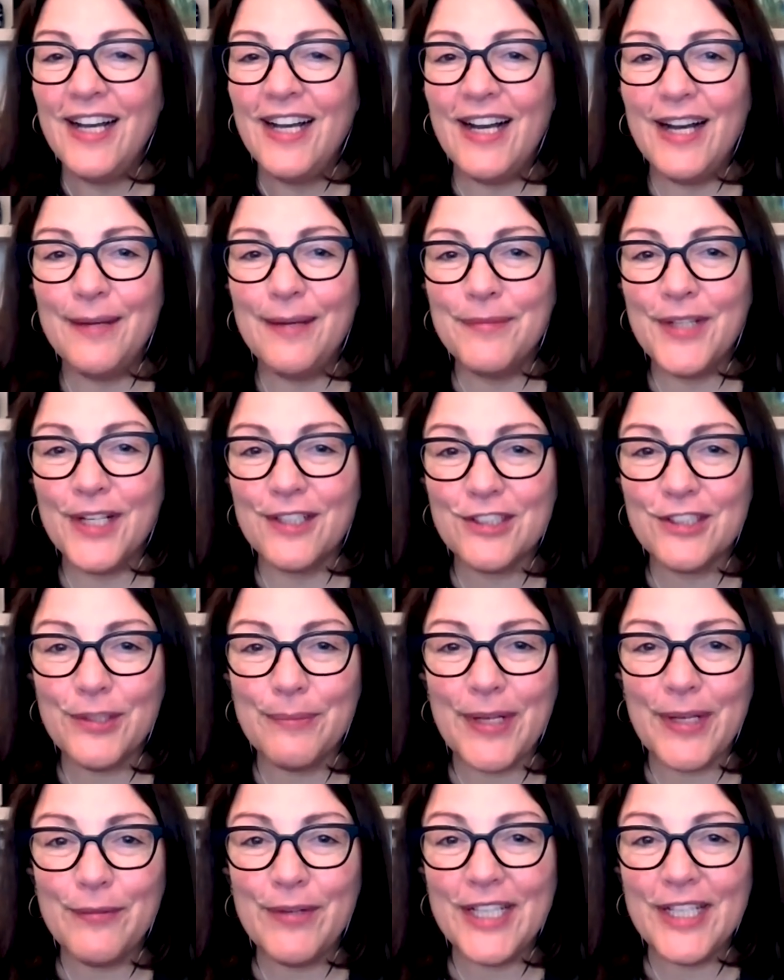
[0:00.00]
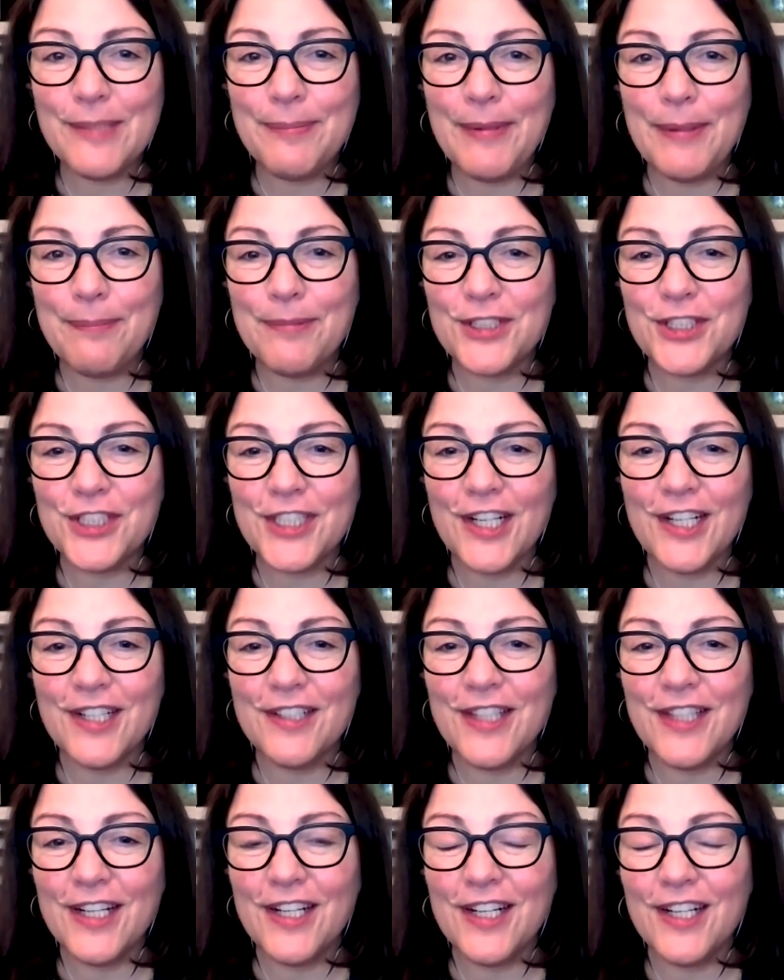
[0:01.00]
Um, there's so many ways people share
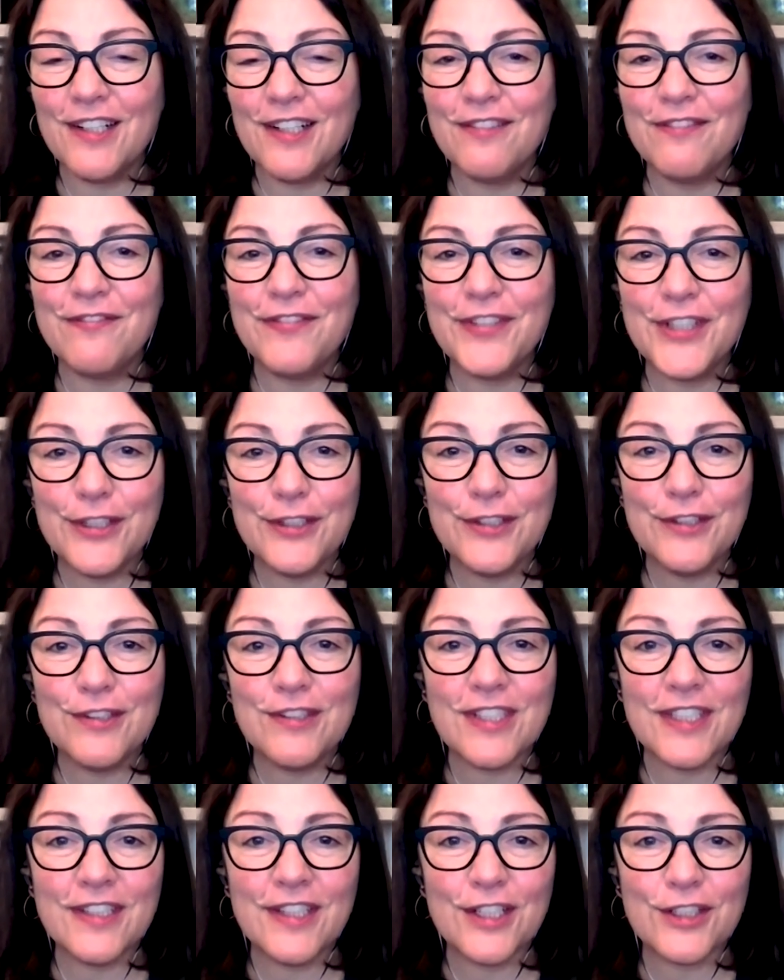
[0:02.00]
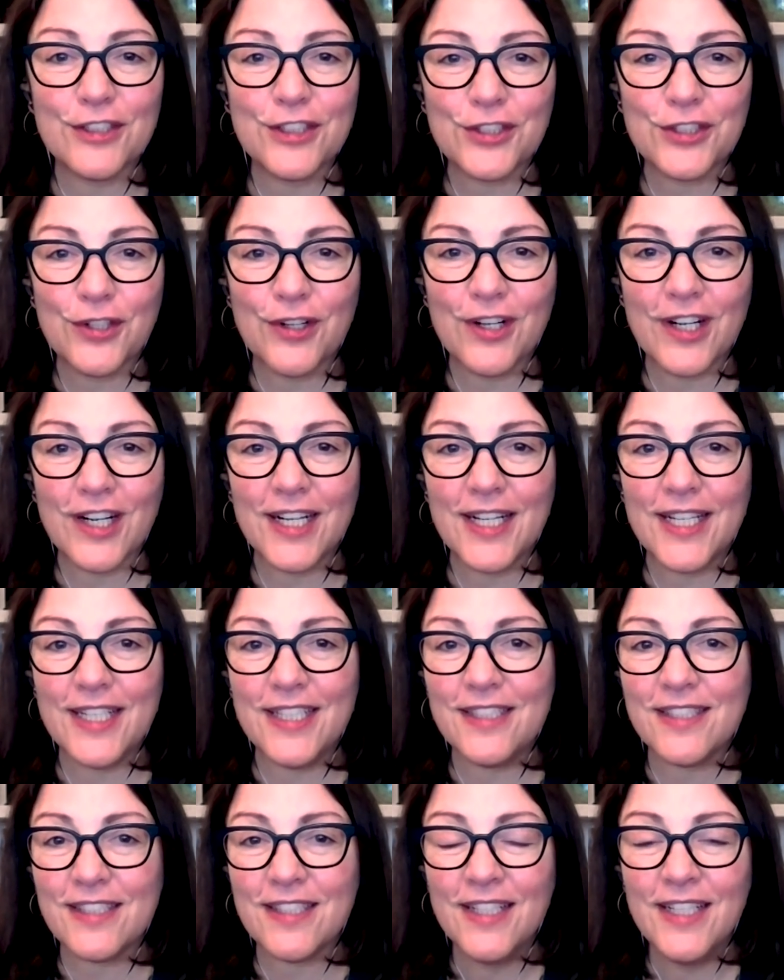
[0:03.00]
their views and their
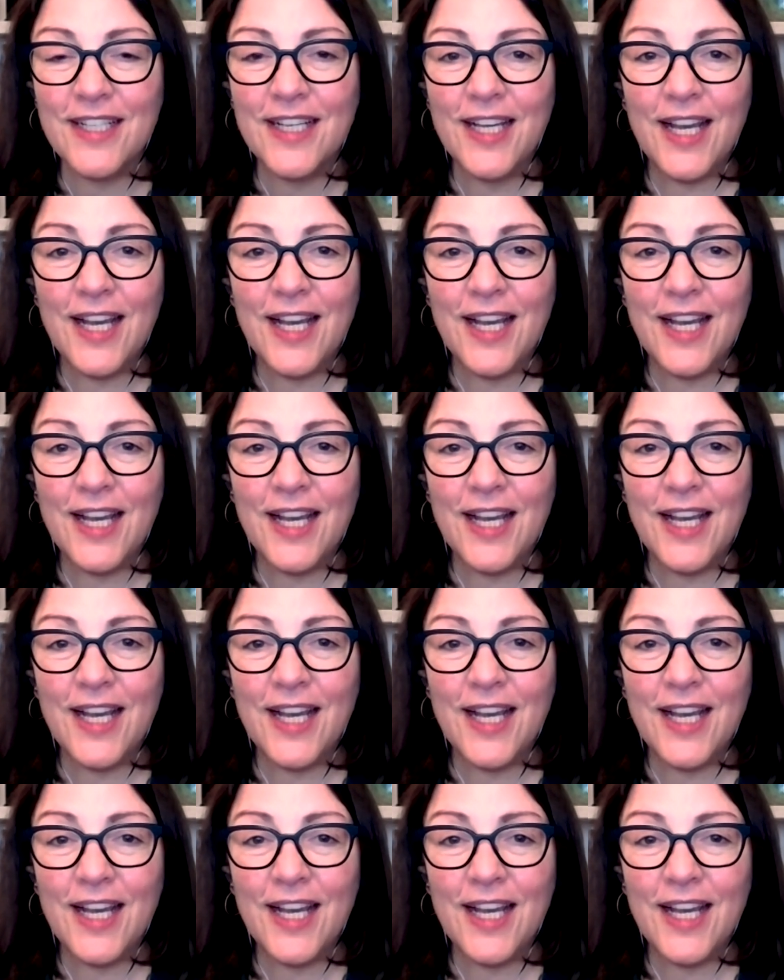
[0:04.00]
stories.